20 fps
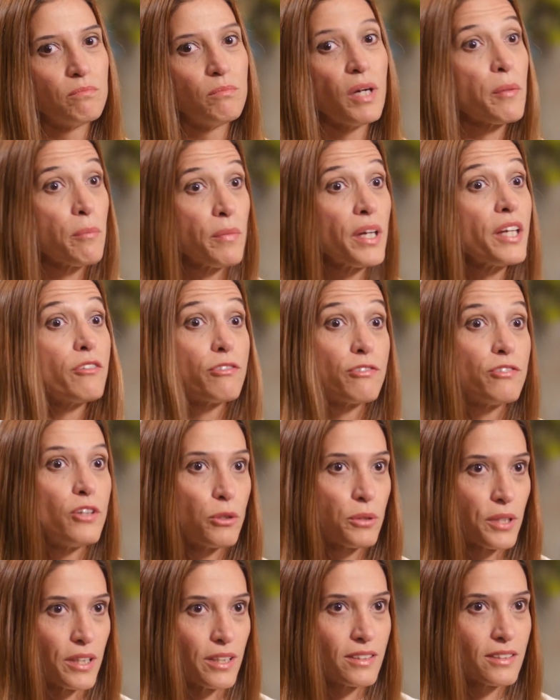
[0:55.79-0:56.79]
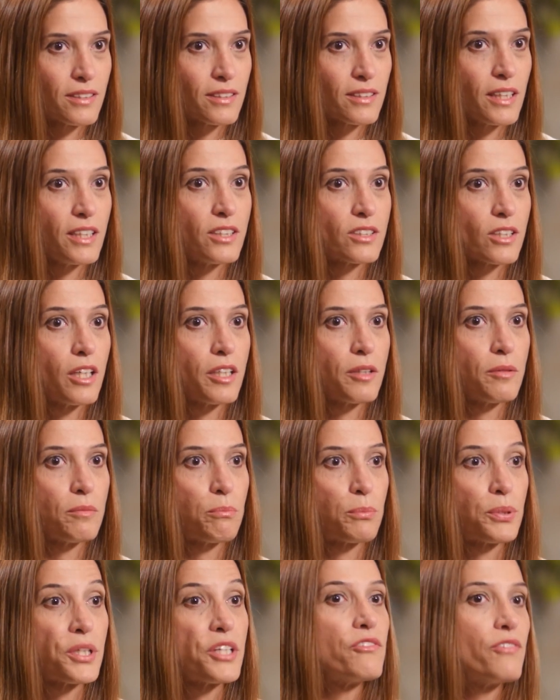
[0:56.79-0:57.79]
My main focus is
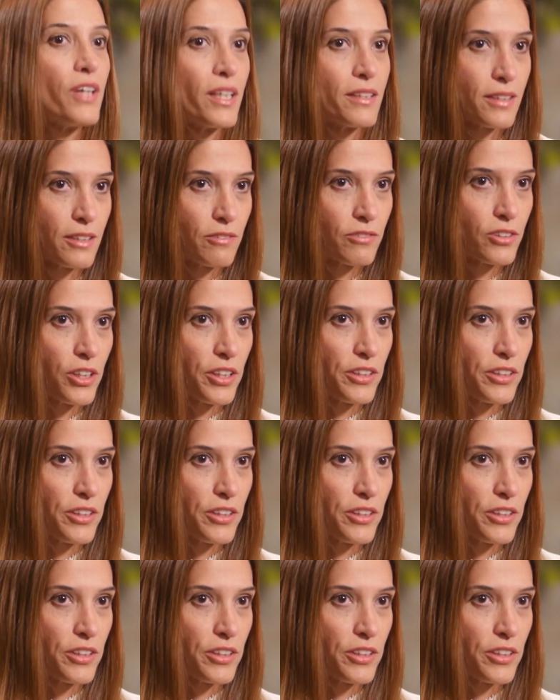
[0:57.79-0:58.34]
on preventive